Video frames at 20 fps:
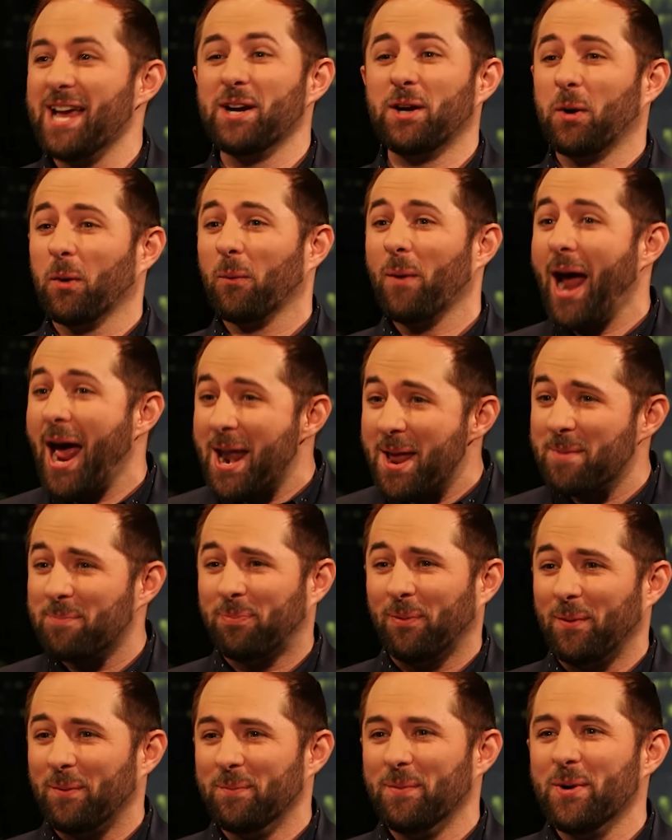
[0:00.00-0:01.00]

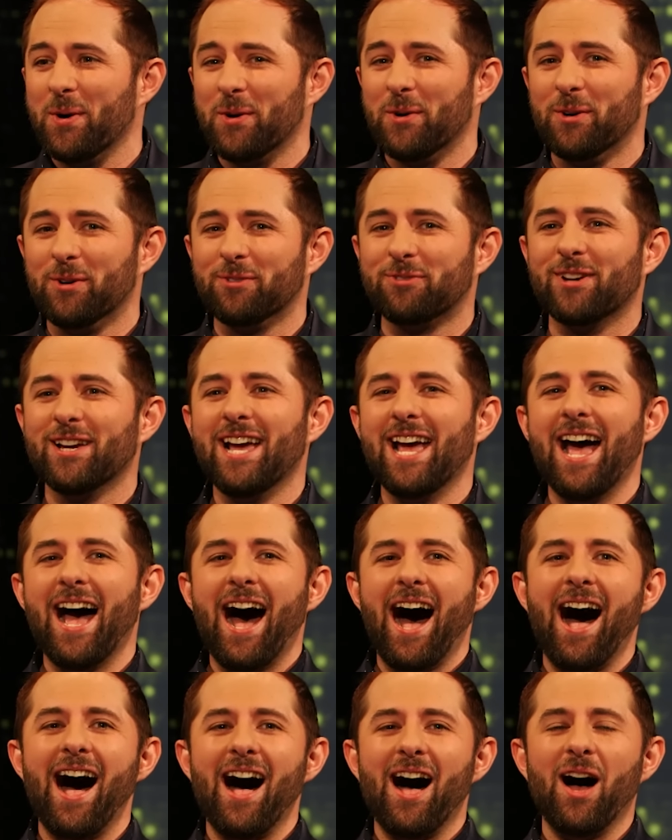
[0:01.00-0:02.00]
Incredible move.
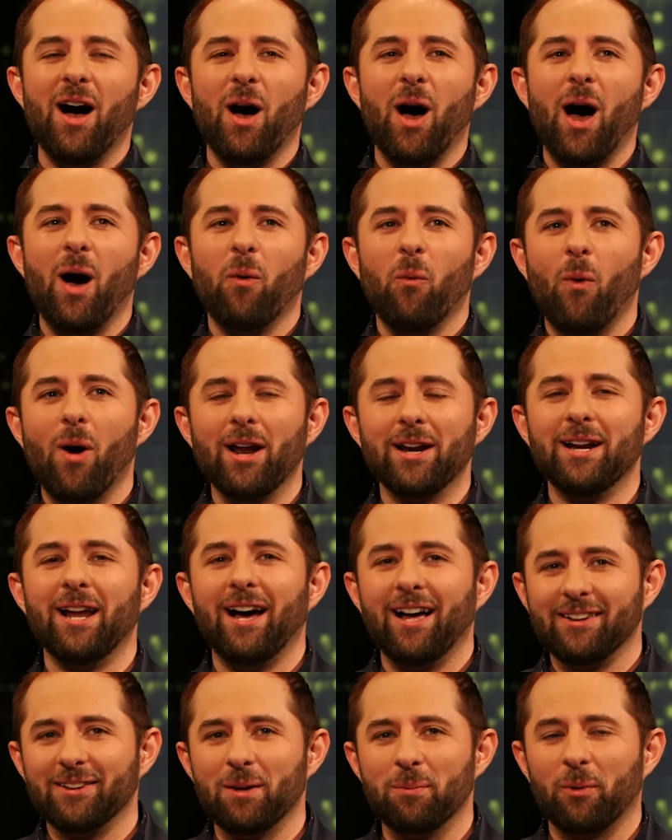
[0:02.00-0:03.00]

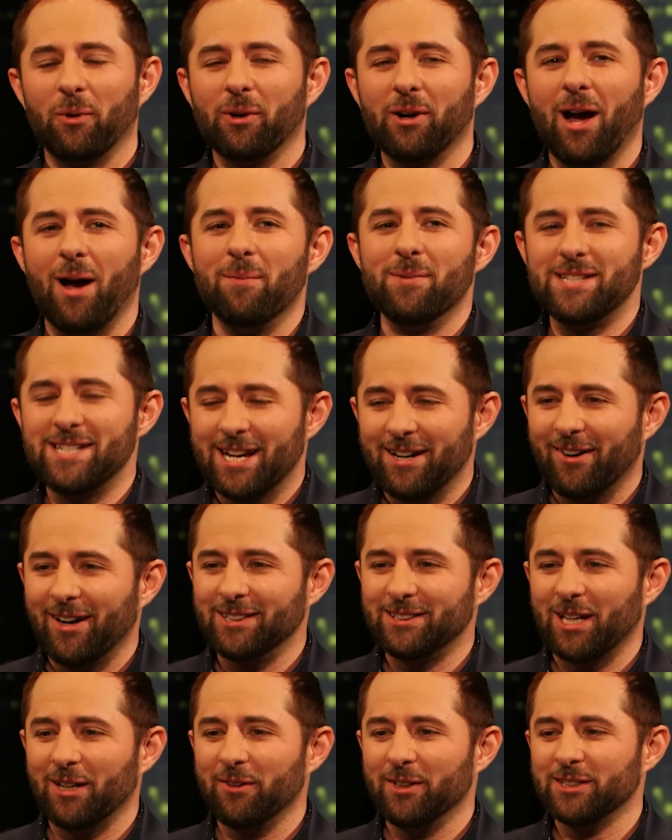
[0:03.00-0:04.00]
A liberal commentator I
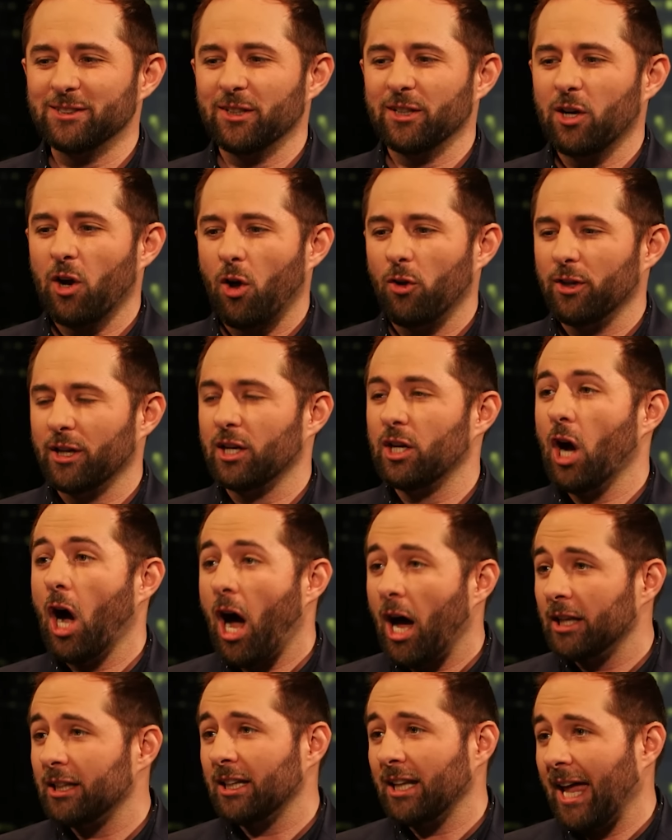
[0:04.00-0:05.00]
saw recently called it
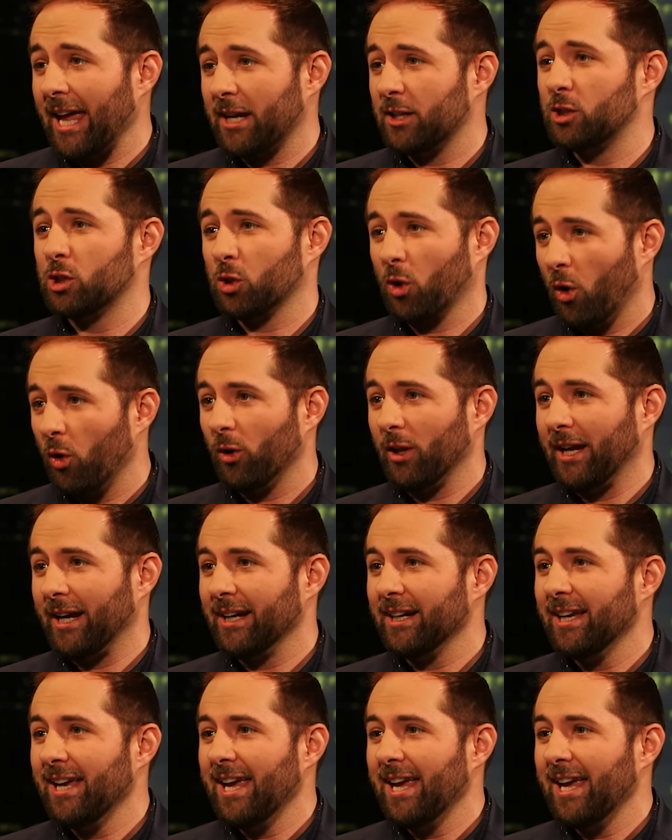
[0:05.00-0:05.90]
godlike trolling.